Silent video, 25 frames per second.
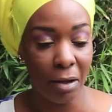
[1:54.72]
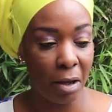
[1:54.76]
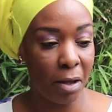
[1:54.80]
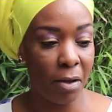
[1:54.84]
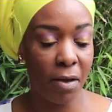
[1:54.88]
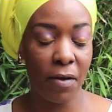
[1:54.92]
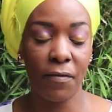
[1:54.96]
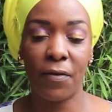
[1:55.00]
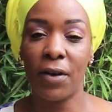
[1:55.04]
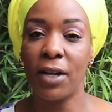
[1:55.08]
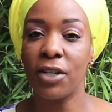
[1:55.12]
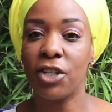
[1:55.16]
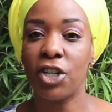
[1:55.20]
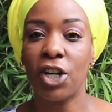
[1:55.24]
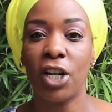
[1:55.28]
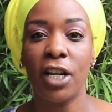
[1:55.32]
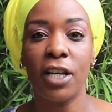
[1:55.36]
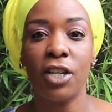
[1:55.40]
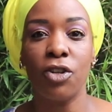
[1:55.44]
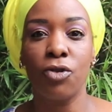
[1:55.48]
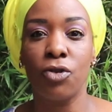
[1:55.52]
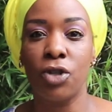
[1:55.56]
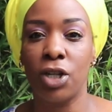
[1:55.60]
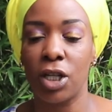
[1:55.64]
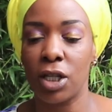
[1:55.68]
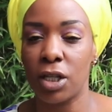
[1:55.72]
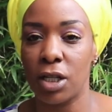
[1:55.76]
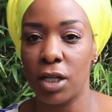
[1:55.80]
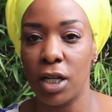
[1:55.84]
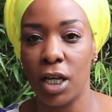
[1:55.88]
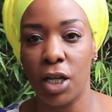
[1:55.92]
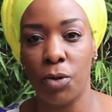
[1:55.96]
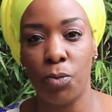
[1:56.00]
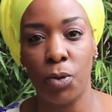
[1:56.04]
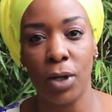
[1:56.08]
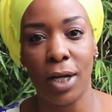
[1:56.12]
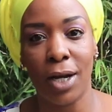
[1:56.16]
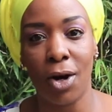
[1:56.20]
eventually you just
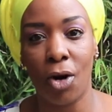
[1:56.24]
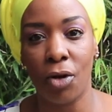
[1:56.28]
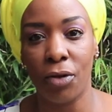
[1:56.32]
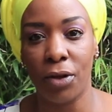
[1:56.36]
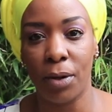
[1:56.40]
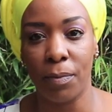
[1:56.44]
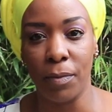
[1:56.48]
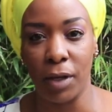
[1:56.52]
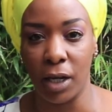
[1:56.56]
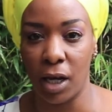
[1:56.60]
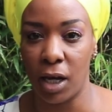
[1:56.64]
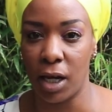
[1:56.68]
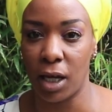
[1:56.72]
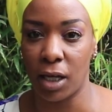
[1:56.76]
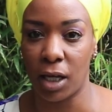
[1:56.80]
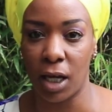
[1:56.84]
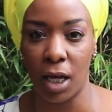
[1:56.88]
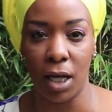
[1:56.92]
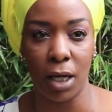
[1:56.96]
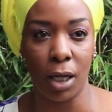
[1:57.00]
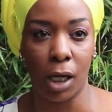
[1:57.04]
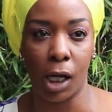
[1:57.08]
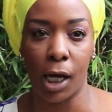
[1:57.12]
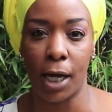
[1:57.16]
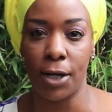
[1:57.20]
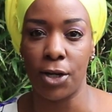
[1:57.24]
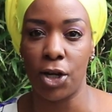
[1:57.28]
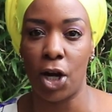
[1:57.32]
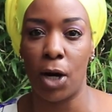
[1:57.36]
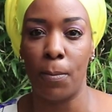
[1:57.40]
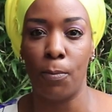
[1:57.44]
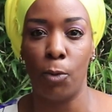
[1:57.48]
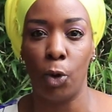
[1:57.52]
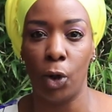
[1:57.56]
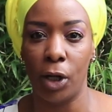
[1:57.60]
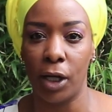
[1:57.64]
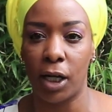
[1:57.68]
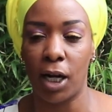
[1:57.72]
need, we call them here in Kenya,
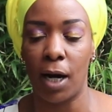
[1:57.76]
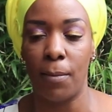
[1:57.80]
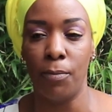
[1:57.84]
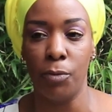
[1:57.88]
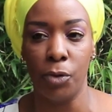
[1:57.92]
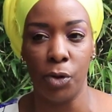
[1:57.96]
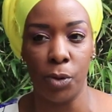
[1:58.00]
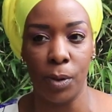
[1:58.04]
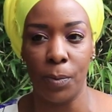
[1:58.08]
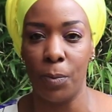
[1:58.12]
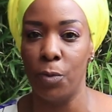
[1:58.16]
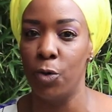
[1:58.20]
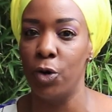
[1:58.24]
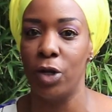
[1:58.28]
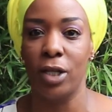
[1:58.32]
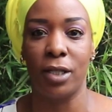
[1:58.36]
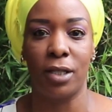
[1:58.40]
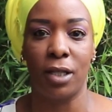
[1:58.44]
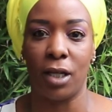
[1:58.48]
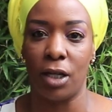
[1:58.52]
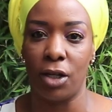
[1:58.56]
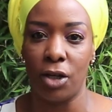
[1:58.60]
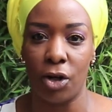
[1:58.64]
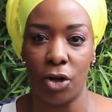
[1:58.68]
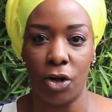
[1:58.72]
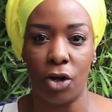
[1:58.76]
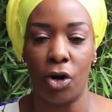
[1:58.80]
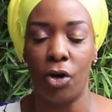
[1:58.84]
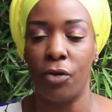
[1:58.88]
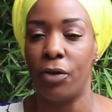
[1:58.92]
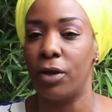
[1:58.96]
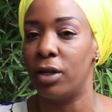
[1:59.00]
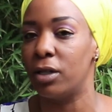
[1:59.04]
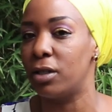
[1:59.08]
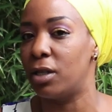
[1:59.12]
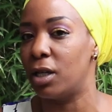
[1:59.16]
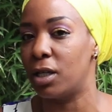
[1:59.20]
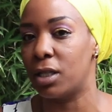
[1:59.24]
Mulika
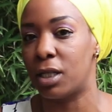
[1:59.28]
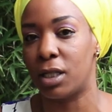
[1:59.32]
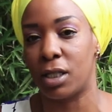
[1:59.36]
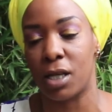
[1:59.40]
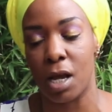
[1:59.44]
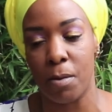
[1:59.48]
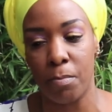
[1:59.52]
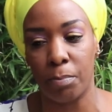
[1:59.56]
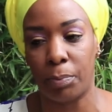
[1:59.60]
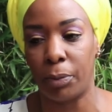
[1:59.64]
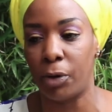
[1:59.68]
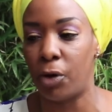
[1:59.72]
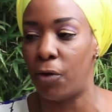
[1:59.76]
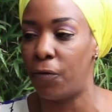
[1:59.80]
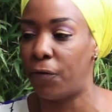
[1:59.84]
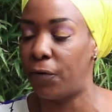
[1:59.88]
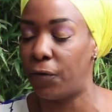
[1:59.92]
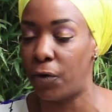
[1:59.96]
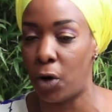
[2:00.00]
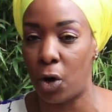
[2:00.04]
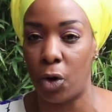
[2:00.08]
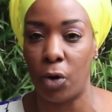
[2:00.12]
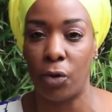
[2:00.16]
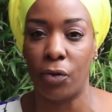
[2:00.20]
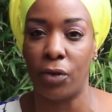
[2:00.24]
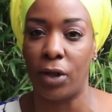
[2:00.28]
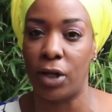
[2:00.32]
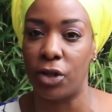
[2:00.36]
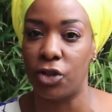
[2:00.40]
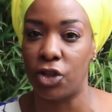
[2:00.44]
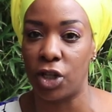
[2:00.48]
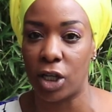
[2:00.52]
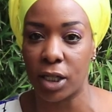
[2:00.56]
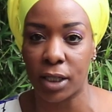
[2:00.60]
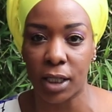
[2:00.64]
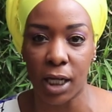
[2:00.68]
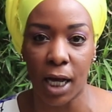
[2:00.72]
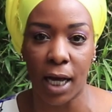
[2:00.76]
Mwizi, the simple phone that
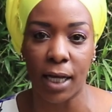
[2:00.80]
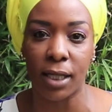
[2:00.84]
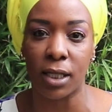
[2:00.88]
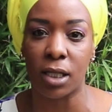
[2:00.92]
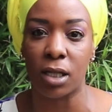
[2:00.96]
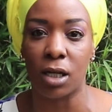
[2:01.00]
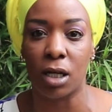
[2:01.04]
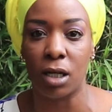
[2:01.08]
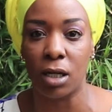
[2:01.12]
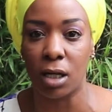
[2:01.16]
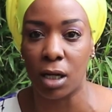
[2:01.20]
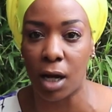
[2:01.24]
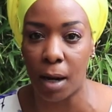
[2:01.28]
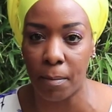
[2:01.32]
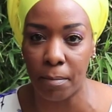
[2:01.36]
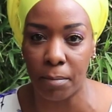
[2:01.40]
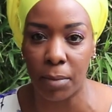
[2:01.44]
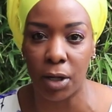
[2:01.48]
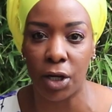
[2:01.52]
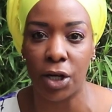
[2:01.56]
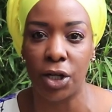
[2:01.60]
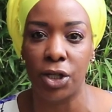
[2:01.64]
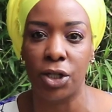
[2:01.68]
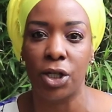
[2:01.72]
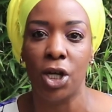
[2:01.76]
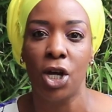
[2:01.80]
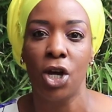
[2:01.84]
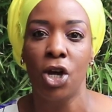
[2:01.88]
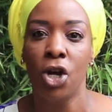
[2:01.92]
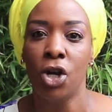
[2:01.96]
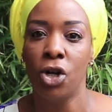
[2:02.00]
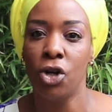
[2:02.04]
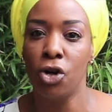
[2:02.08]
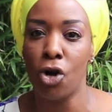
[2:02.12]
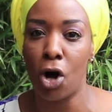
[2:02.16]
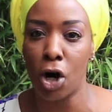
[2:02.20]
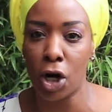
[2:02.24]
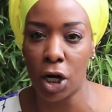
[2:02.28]
just has the numbers,
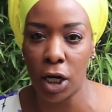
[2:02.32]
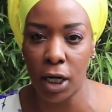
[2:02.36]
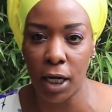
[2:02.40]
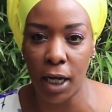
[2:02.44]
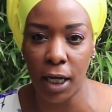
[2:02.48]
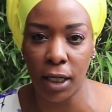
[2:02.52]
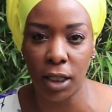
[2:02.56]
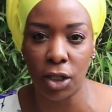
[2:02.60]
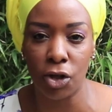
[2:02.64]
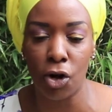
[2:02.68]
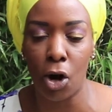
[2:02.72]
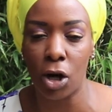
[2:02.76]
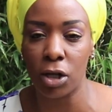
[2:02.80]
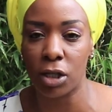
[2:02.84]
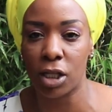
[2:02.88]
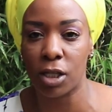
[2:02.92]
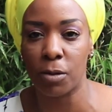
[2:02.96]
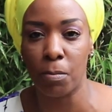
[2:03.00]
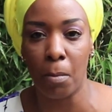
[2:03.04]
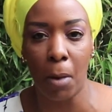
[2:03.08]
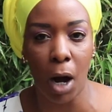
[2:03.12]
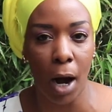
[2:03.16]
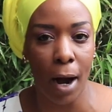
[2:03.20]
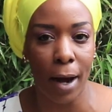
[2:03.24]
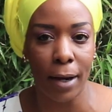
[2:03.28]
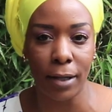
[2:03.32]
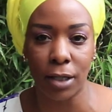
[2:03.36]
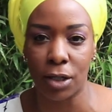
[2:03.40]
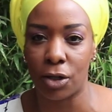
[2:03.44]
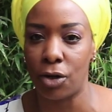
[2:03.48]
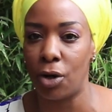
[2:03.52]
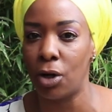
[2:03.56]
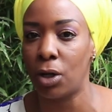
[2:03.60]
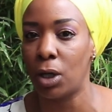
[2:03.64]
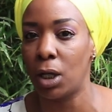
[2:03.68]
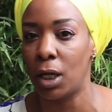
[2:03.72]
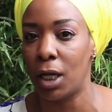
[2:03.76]
not smart, not